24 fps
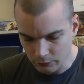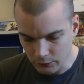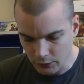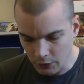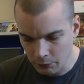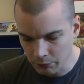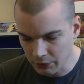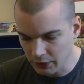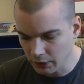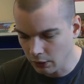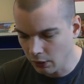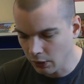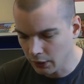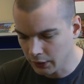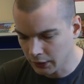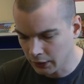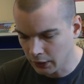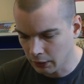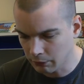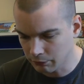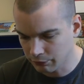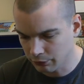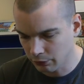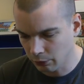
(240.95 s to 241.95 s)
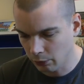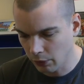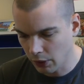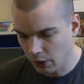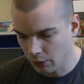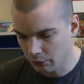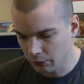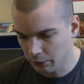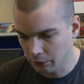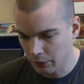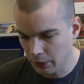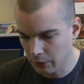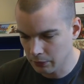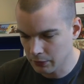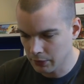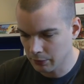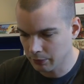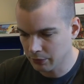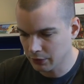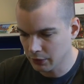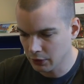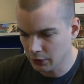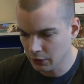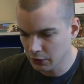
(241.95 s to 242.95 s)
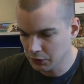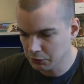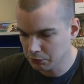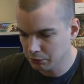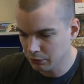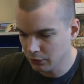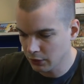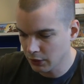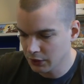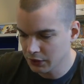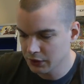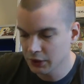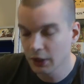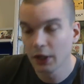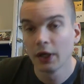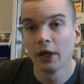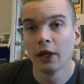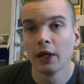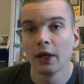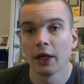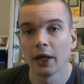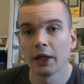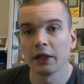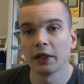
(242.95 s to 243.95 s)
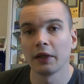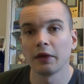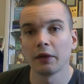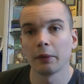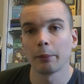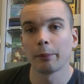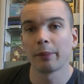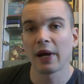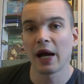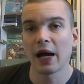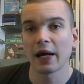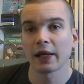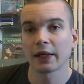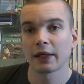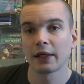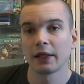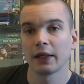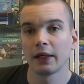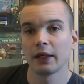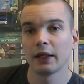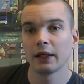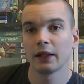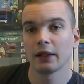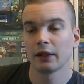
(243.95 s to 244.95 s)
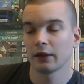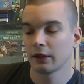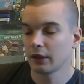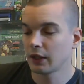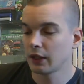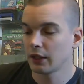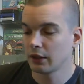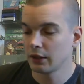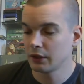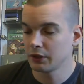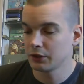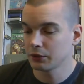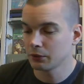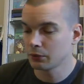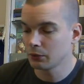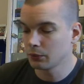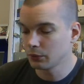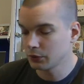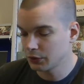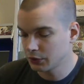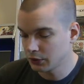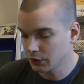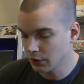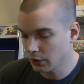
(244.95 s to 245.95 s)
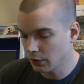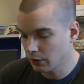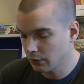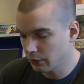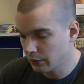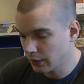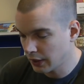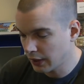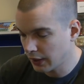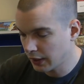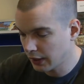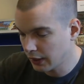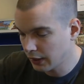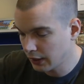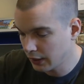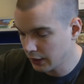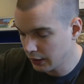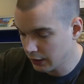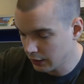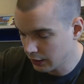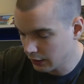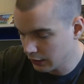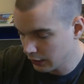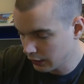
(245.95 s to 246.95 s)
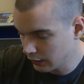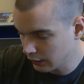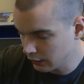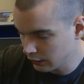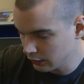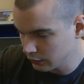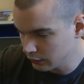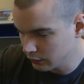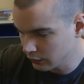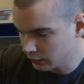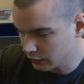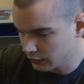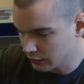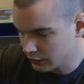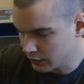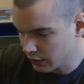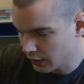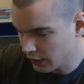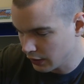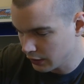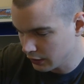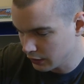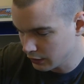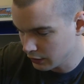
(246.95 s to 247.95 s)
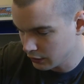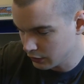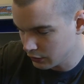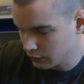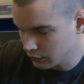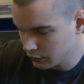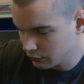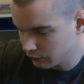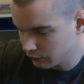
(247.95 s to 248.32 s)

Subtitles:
Been eyeing it up for a while and it popped up at a nice price. And in the back here there is also a, it looks like a 10-inch